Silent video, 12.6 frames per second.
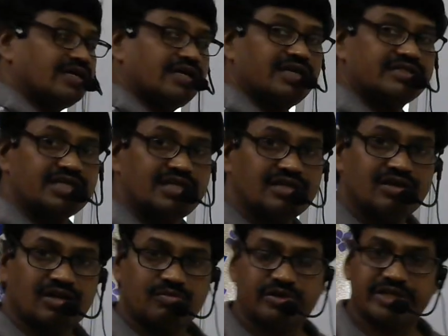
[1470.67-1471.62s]
acyl
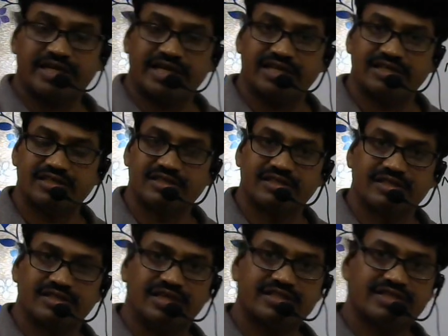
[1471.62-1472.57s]
carbocation.
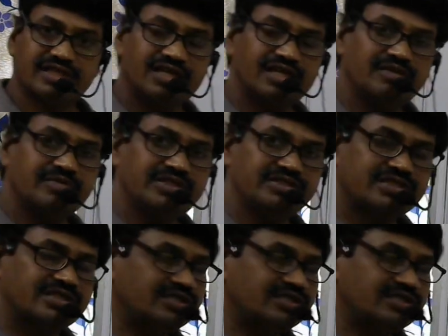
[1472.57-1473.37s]
Acyl means